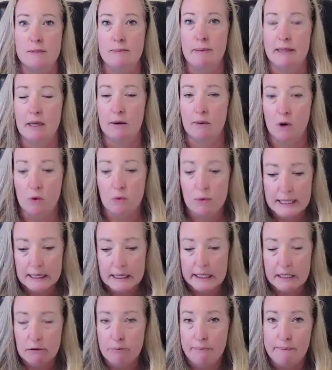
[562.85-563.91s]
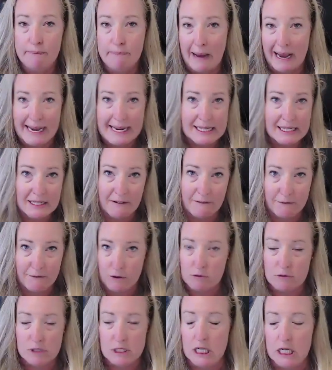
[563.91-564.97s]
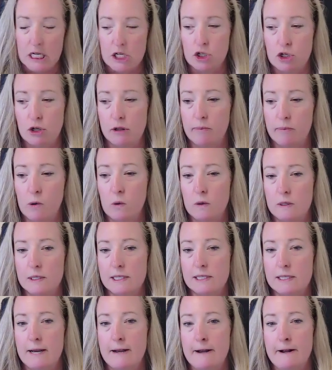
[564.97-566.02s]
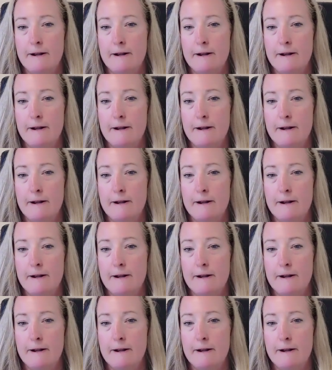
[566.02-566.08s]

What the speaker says: but there were only little bites of foods in each of the bowls.